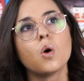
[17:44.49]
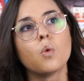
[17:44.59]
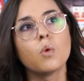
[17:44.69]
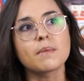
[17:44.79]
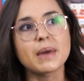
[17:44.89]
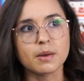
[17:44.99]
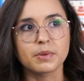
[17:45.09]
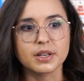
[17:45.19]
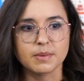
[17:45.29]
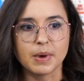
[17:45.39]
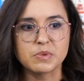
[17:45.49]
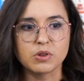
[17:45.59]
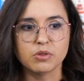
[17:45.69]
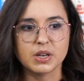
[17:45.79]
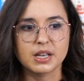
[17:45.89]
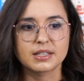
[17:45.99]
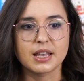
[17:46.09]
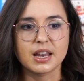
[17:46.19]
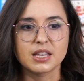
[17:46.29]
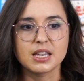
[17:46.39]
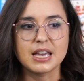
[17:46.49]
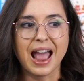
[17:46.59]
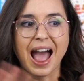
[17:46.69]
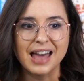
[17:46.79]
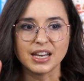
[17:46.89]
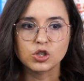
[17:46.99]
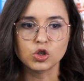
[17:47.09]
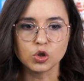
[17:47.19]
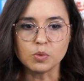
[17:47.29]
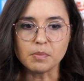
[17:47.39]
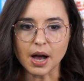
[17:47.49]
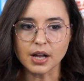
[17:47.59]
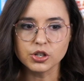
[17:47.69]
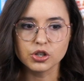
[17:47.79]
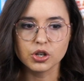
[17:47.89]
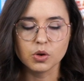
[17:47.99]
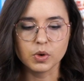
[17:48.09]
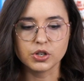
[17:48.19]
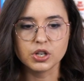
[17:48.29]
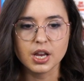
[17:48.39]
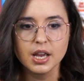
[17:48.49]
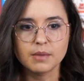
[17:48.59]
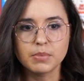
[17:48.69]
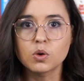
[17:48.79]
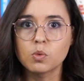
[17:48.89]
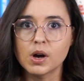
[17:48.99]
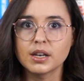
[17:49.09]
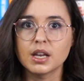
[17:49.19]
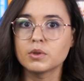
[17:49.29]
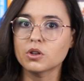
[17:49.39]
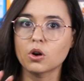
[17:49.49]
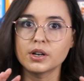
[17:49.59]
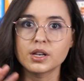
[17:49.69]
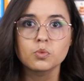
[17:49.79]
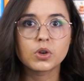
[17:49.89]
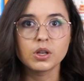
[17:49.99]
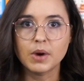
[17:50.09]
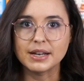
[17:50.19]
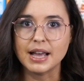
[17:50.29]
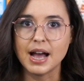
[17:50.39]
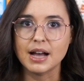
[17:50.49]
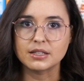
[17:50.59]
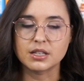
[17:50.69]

one of my complaints about book three is that I think he added too much, which in book one, it was already really wide cast.